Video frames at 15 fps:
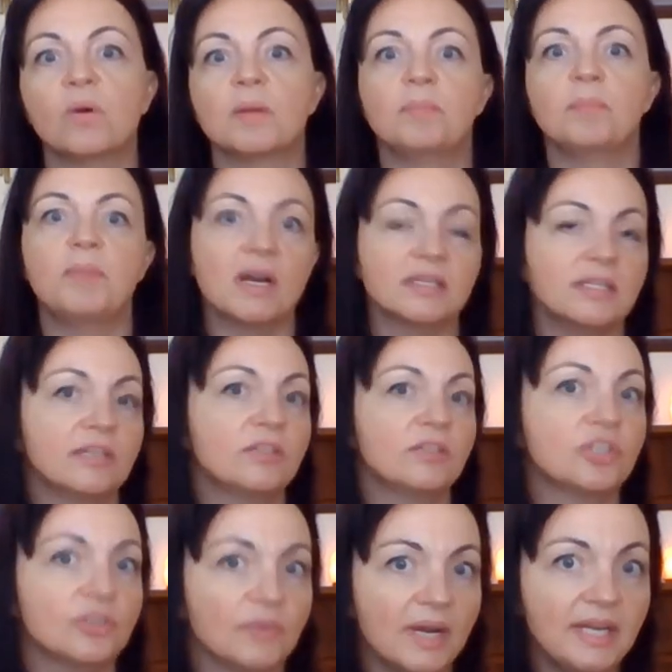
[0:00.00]
or boxing
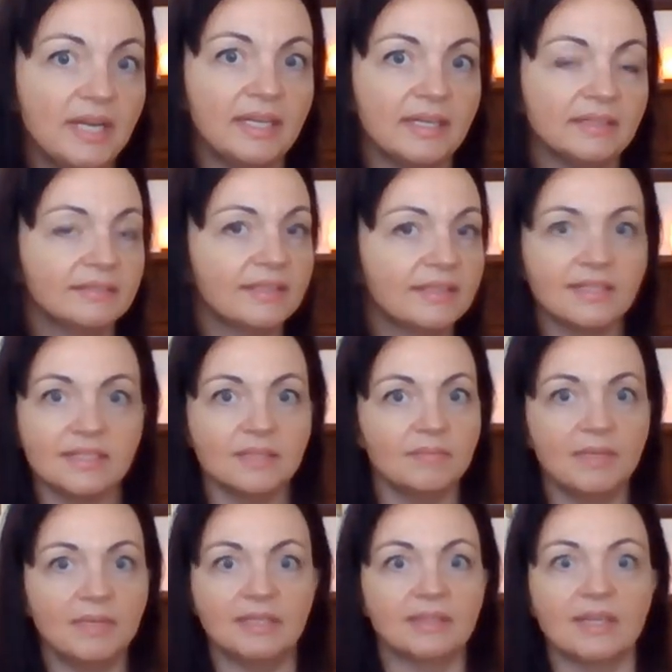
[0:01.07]
training, that doesn't
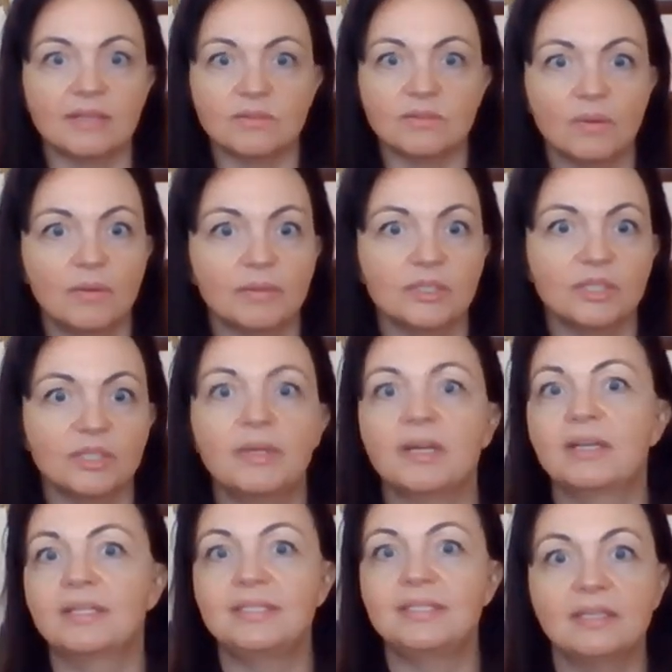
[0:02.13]
mean that that's what we were doing
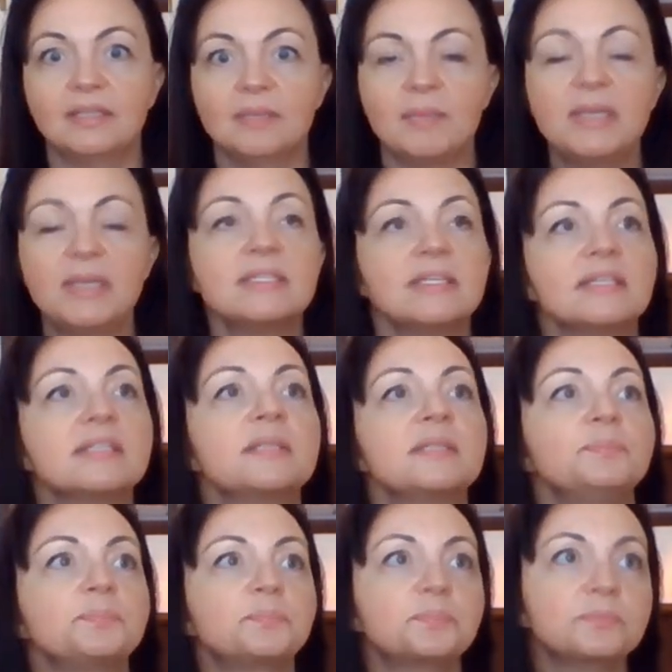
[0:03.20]
on a daily basis.
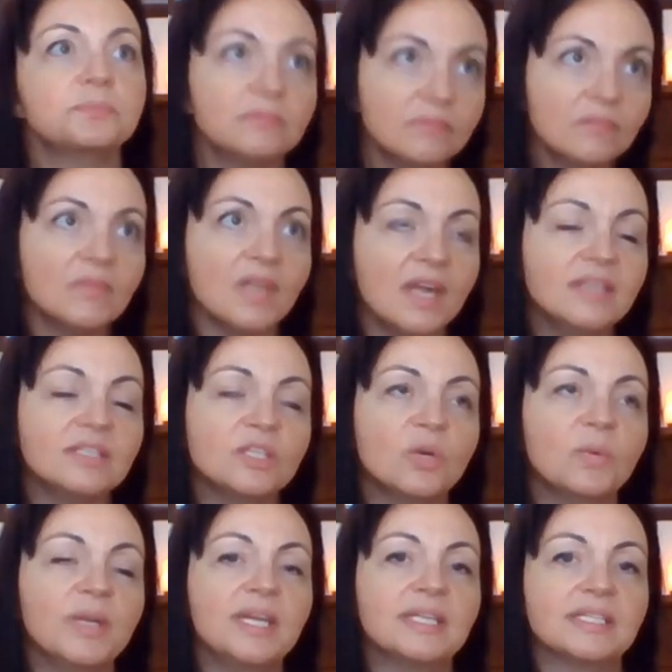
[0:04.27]
And so
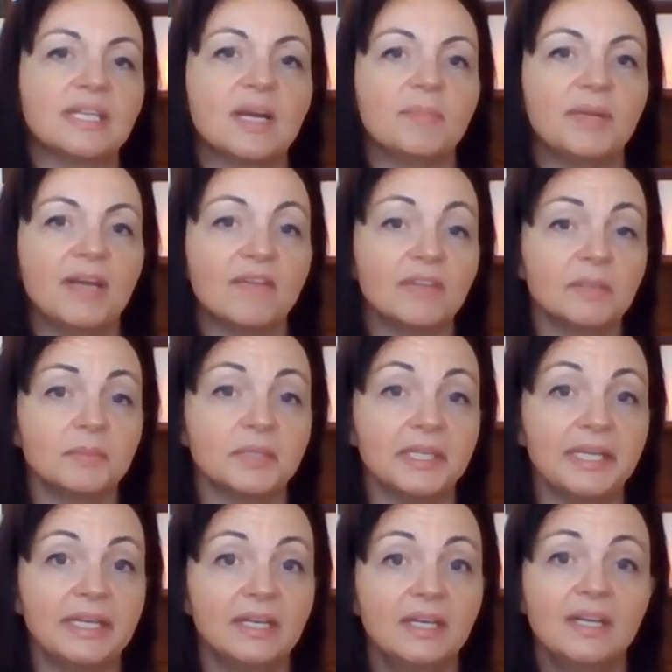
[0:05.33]
we ended up
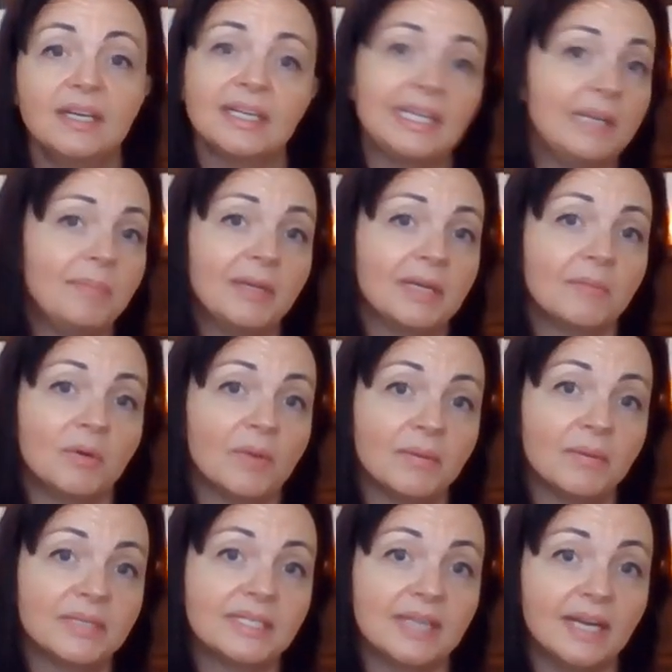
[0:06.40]
inevitably keeping him away
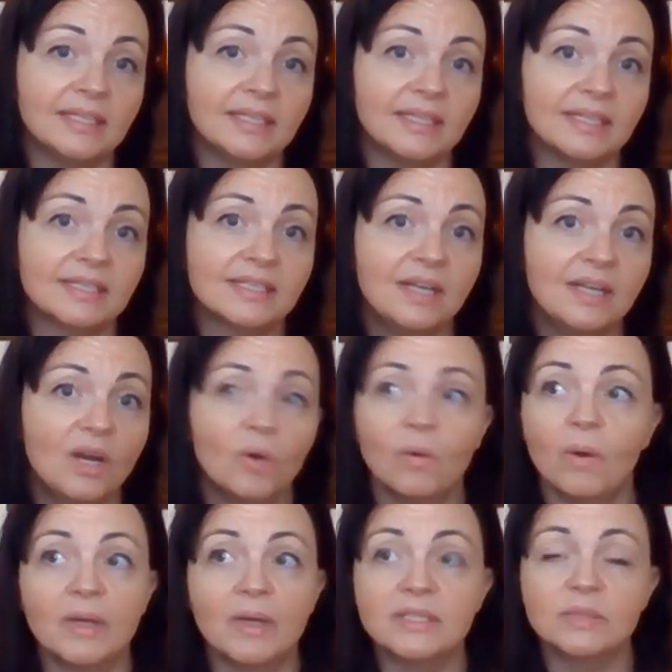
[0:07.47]
with sidekicks.
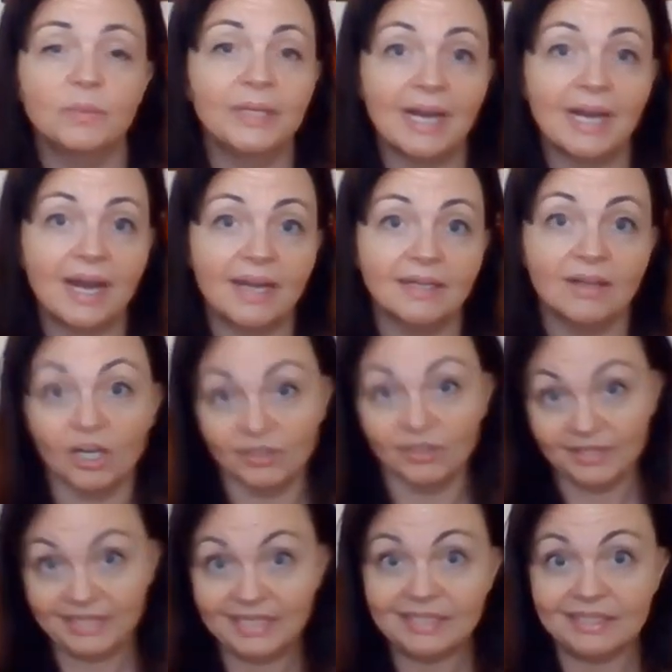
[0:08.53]
Well, once we got our
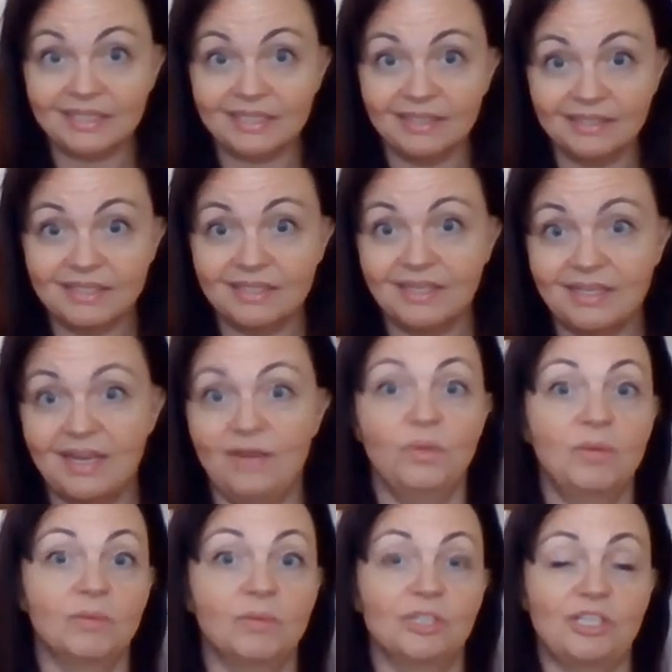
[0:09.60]
distance and
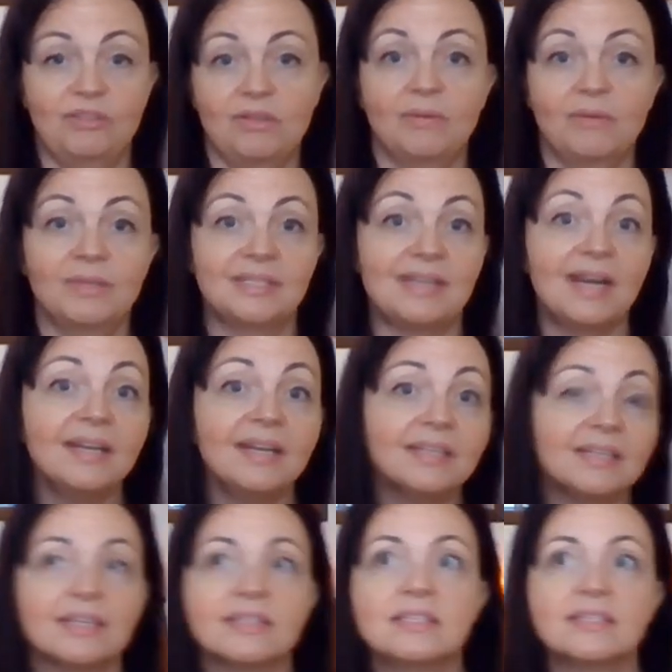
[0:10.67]
we were just throwing
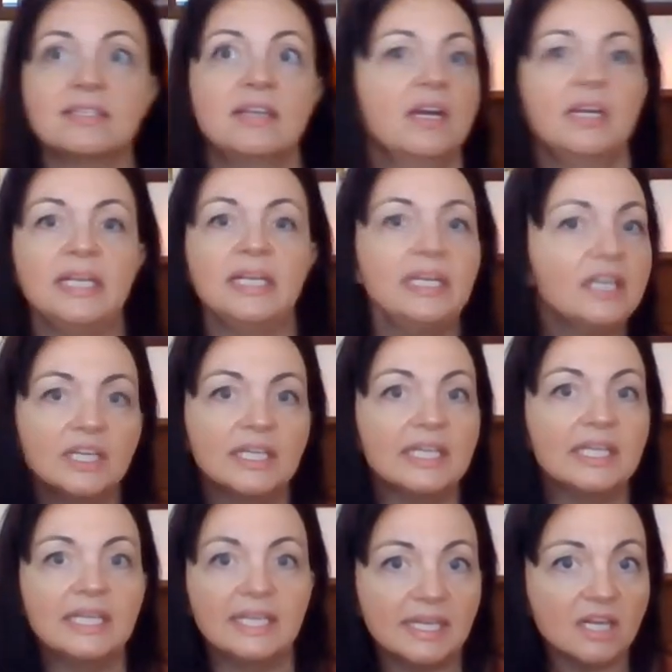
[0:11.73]
sidekicks, he couldn't
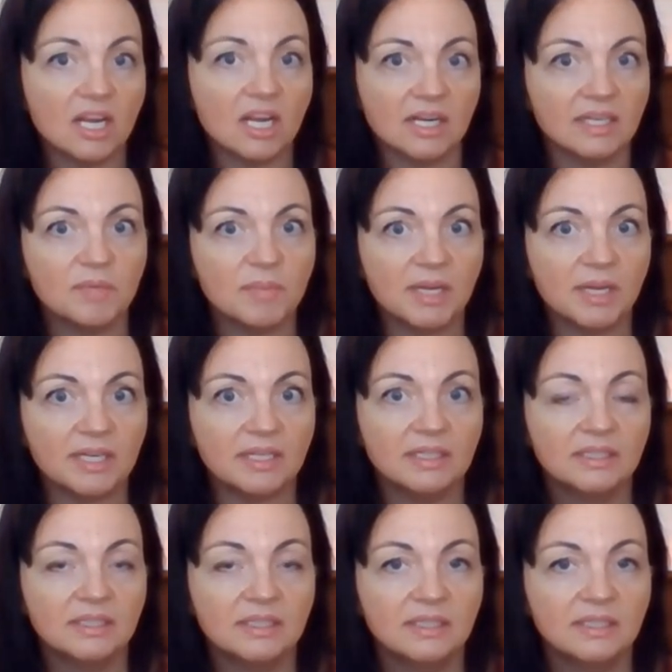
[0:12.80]
get in on anybody.